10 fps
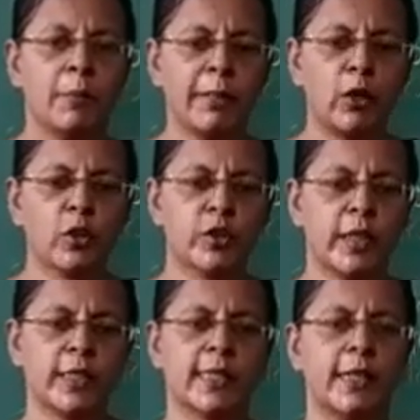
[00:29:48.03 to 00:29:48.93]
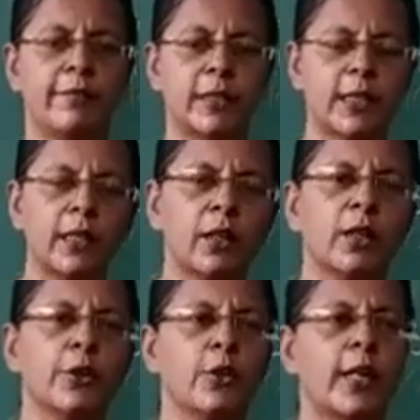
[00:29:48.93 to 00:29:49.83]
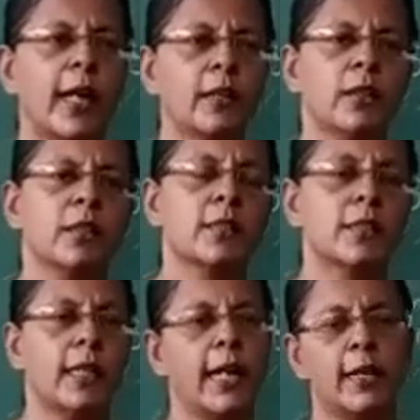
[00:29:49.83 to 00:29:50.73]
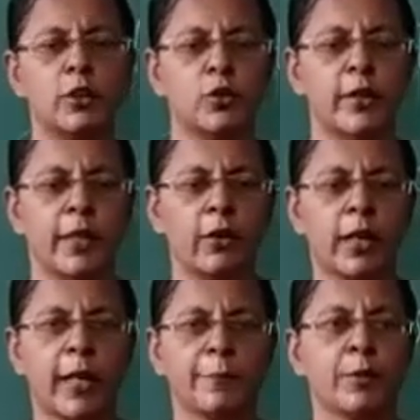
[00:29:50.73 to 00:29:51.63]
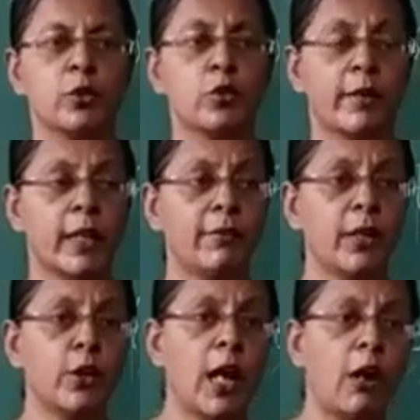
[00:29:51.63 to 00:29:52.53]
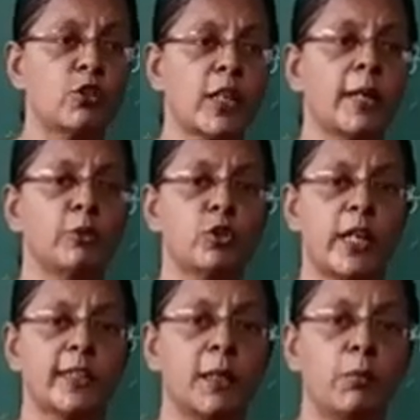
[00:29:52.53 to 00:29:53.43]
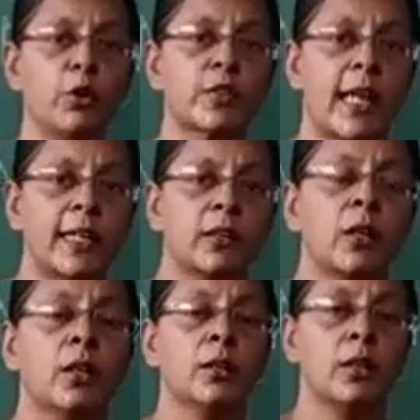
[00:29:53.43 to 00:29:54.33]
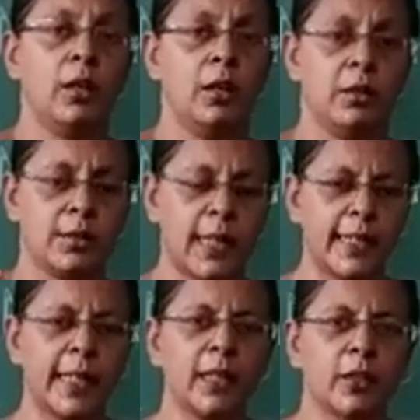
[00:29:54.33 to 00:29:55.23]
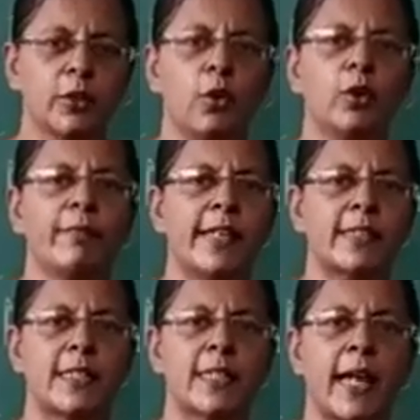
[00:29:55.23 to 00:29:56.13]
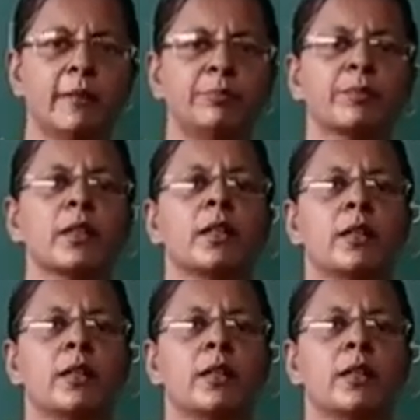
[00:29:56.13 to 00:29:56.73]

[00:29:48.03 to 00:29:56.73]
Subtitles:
big questions, everything you can learn today. Okay. So whenever you have time, you take the books and study. Don't waste the time.